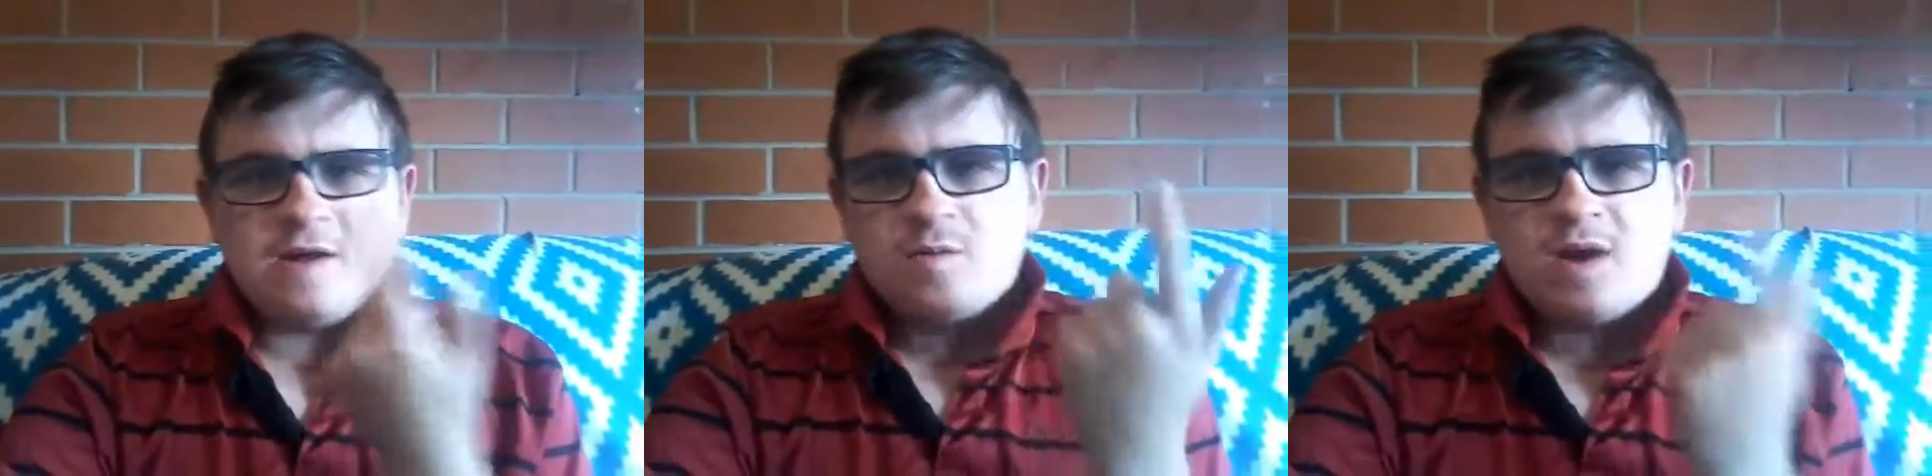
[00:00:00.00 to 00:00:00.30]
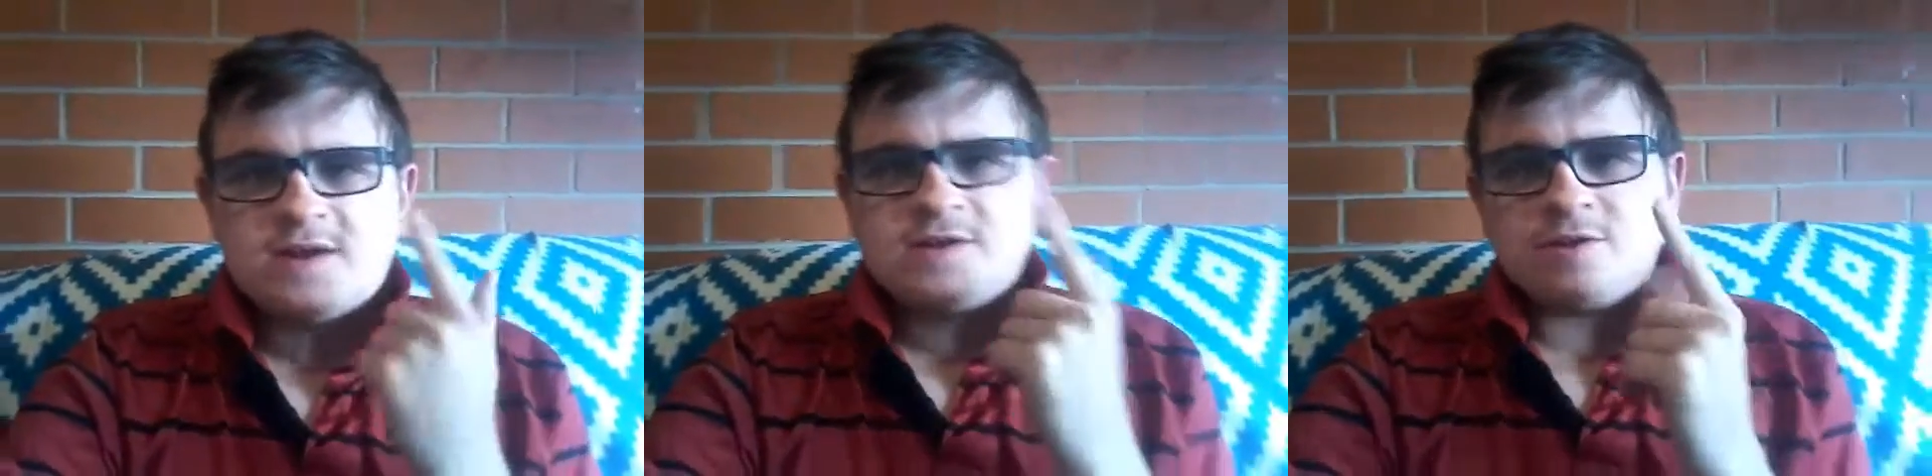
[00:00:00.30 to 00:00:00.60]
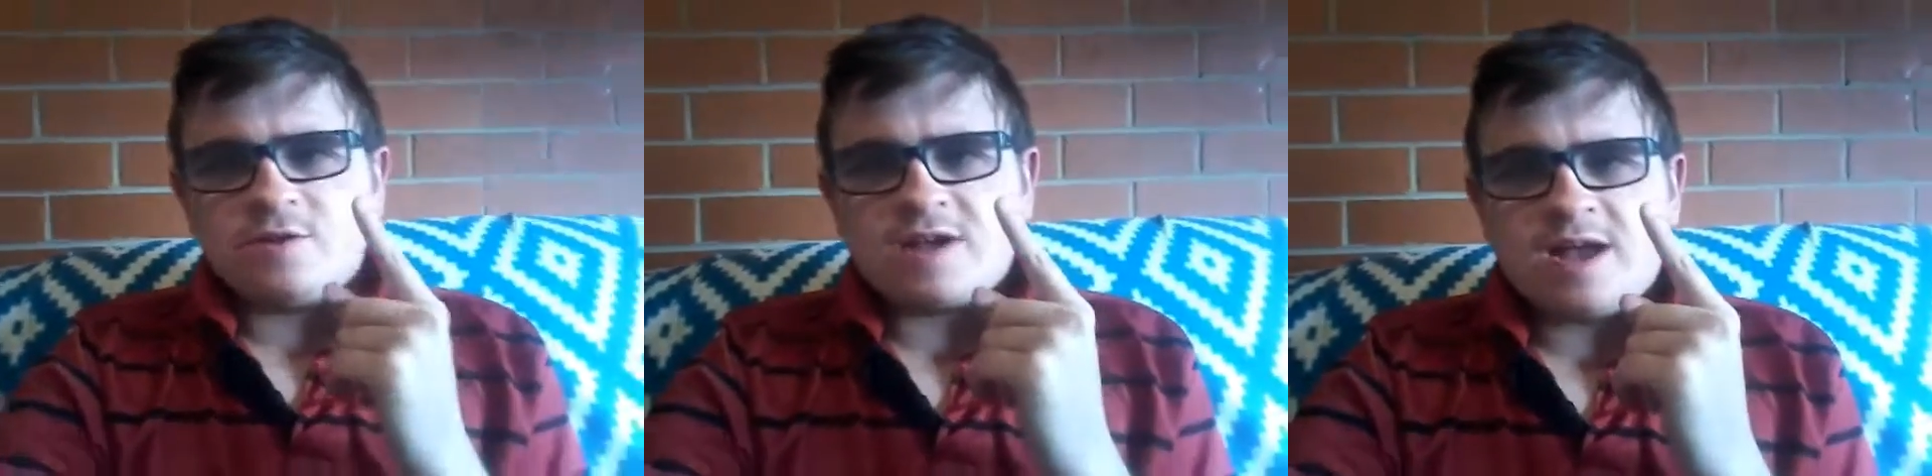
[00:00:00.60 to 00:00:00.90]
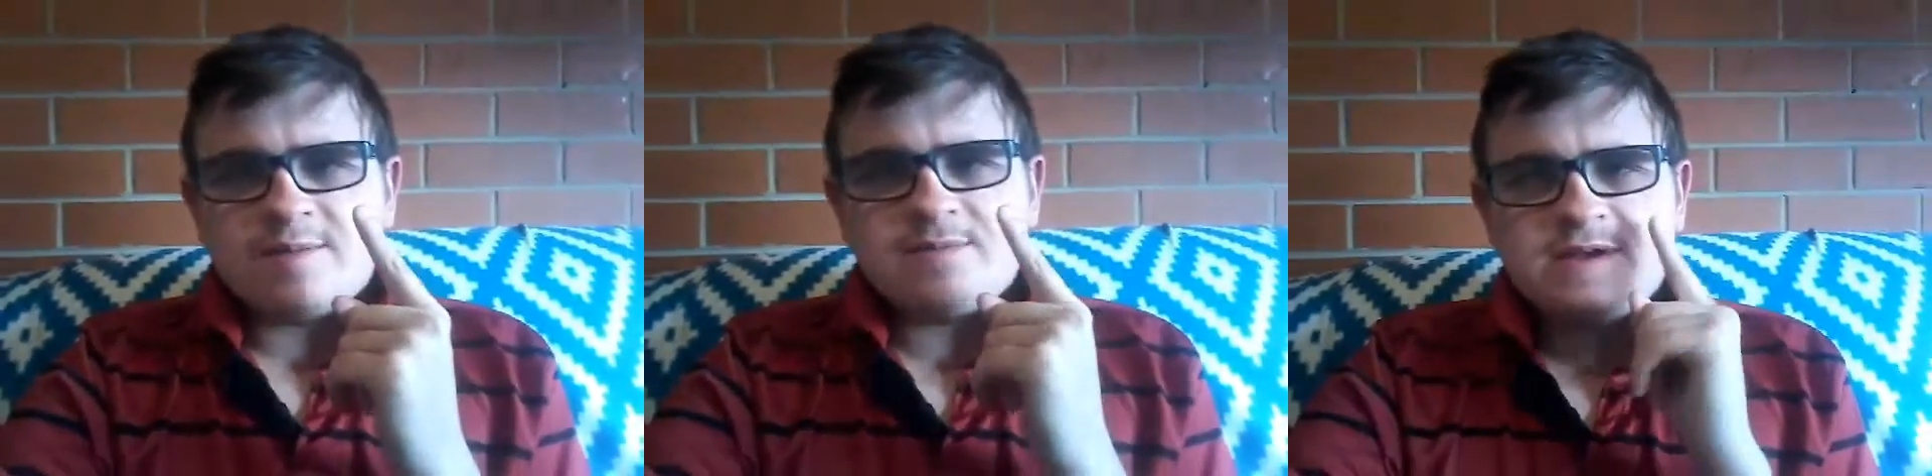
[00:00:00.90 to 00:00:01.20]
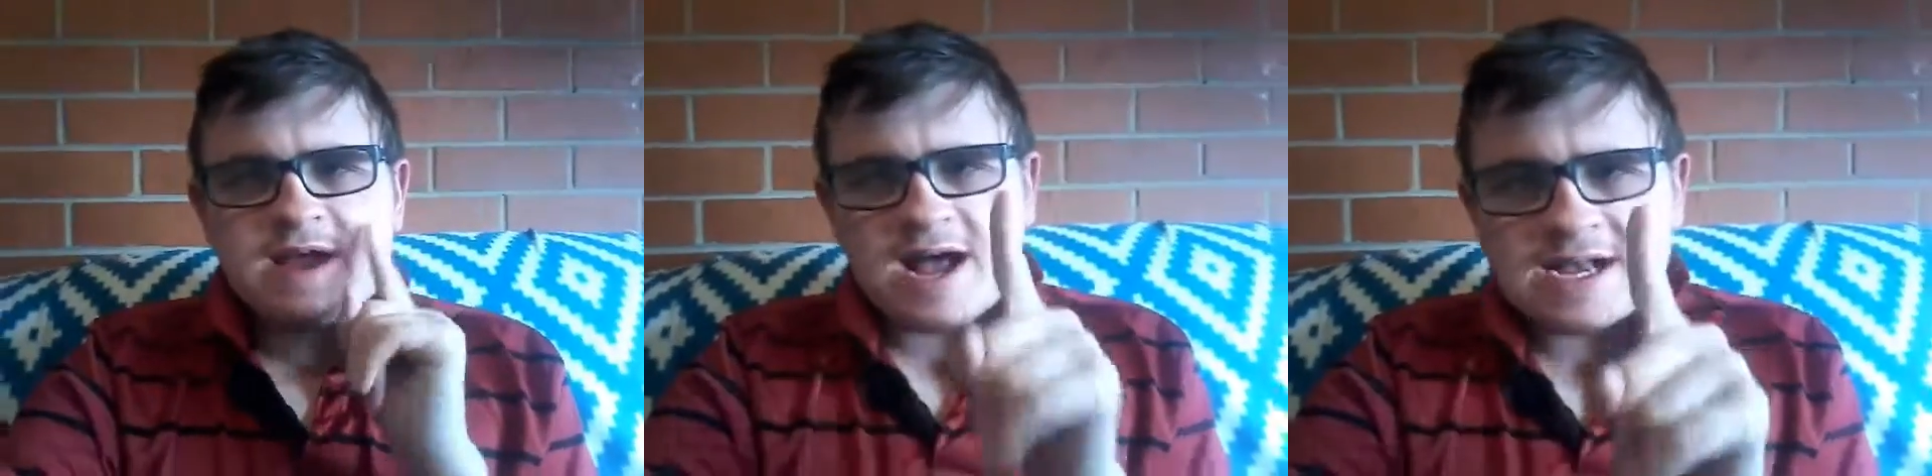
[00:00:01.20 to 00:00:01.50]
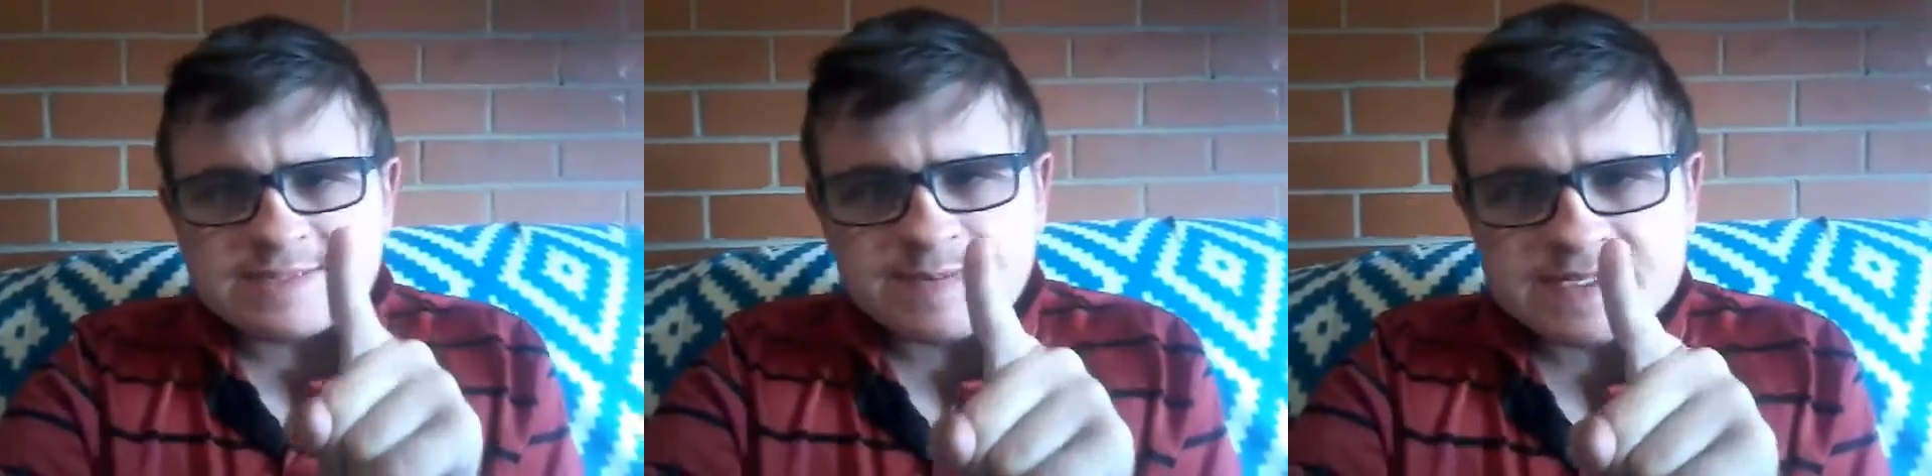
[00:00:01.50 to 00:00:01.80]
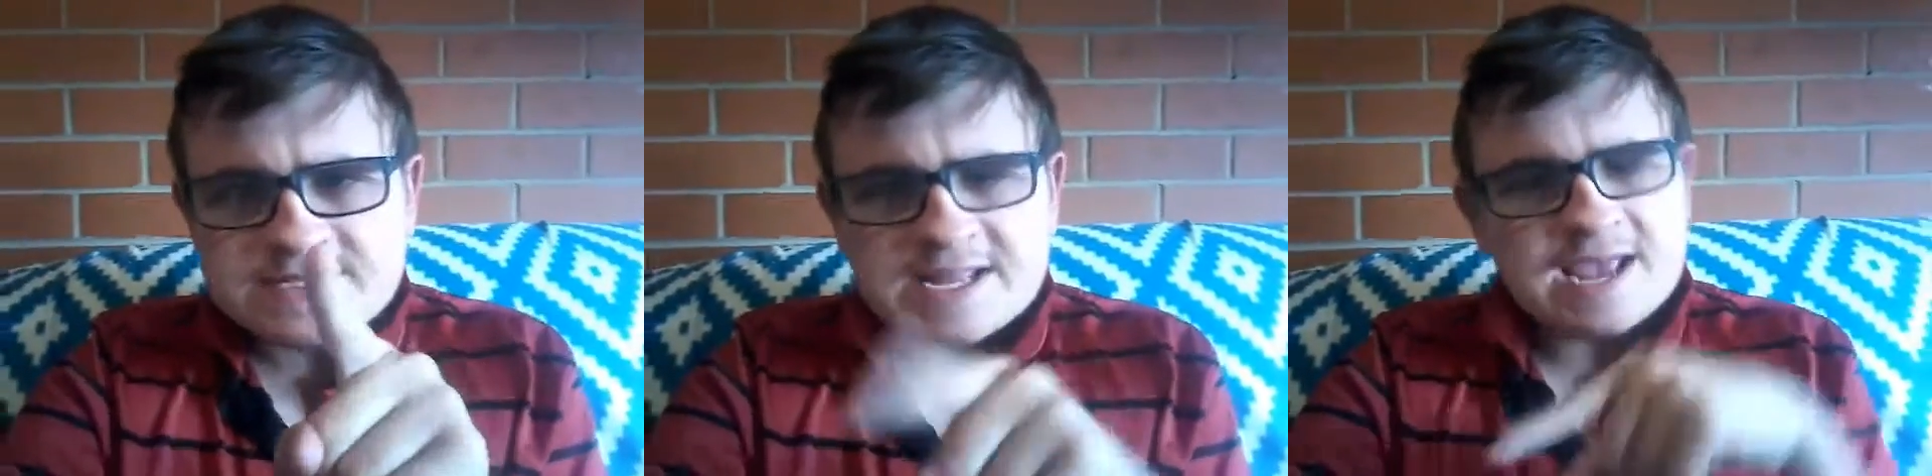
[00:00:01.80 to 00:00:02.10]
oh, why don't you look up your
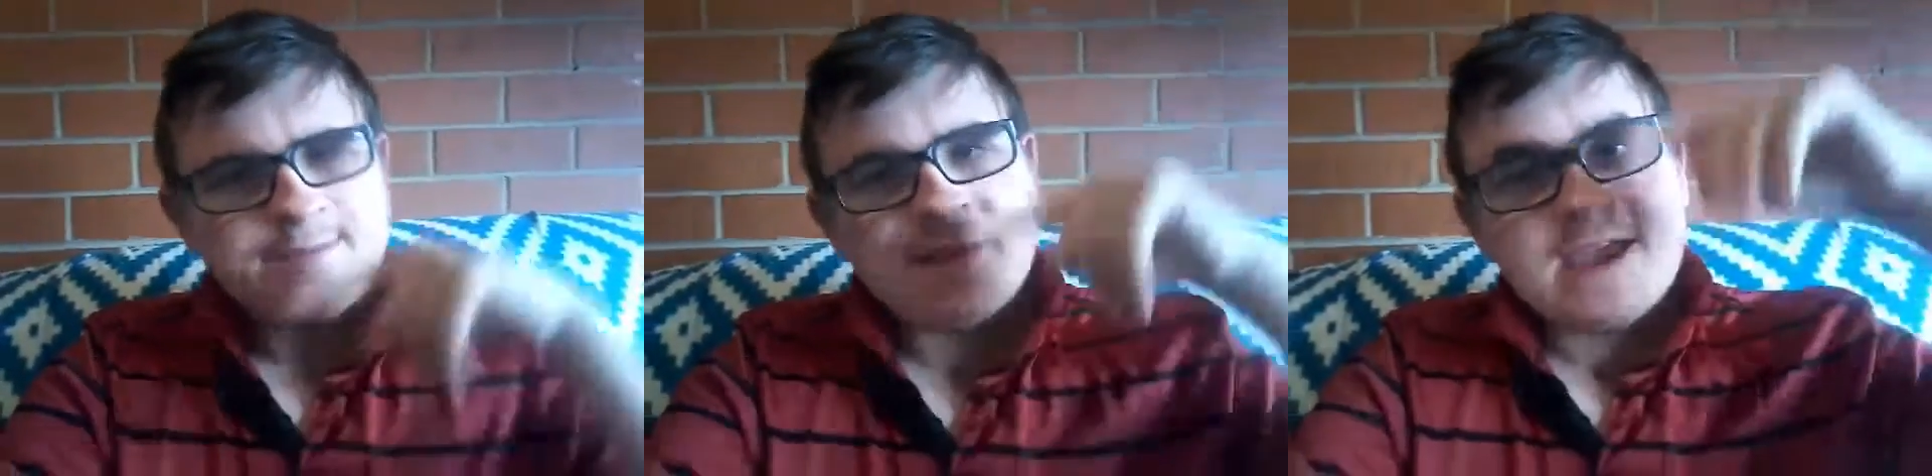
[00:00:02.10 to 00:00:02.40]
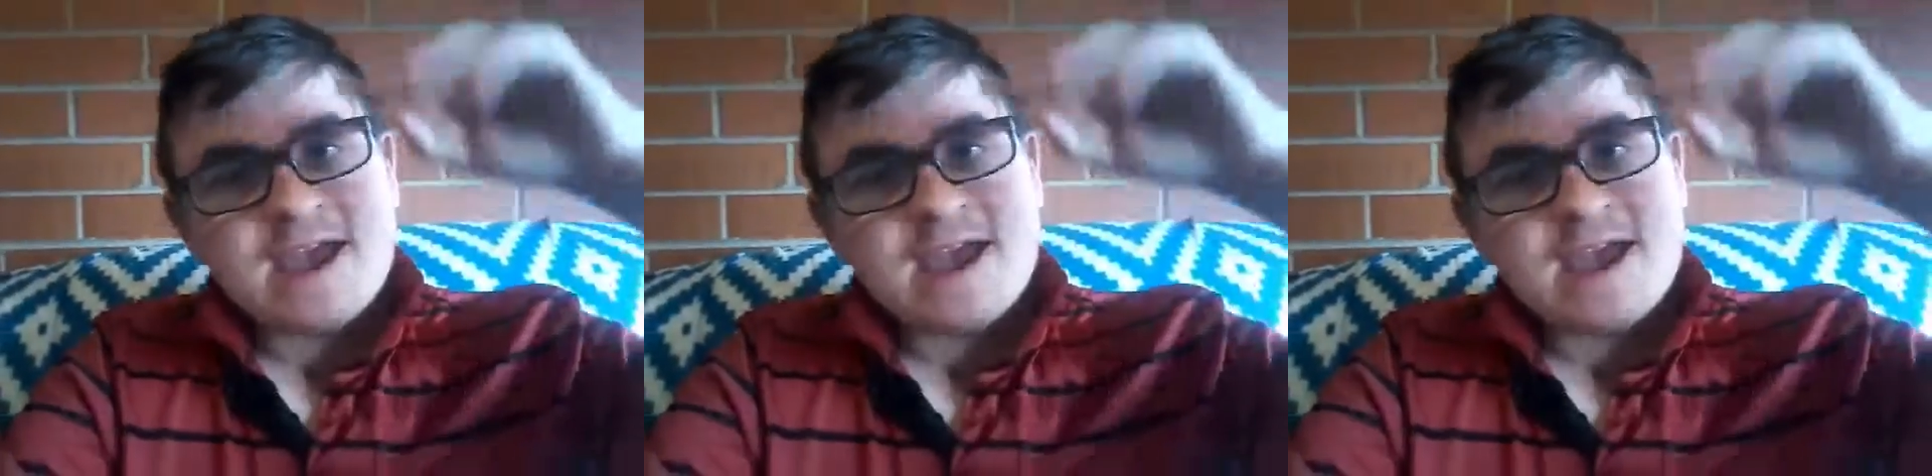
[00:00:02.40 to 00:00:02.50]
husband's name?